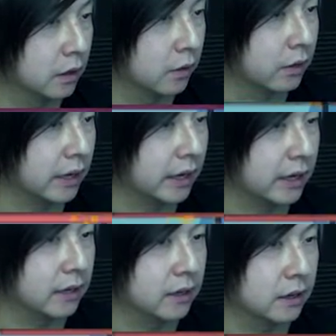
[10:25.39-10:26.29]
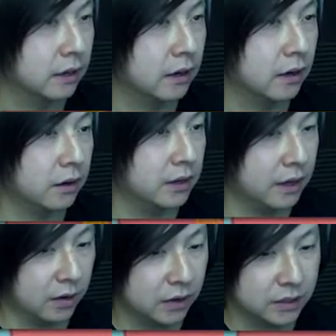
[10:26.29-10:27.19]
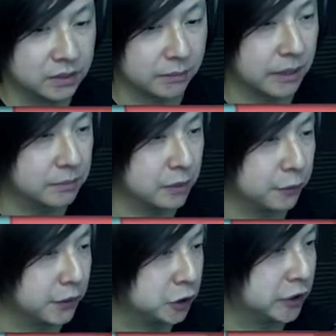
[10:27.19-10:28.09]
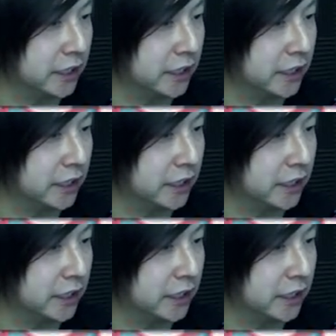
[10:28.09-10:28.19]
Okay. Oh no. Sometimes the fish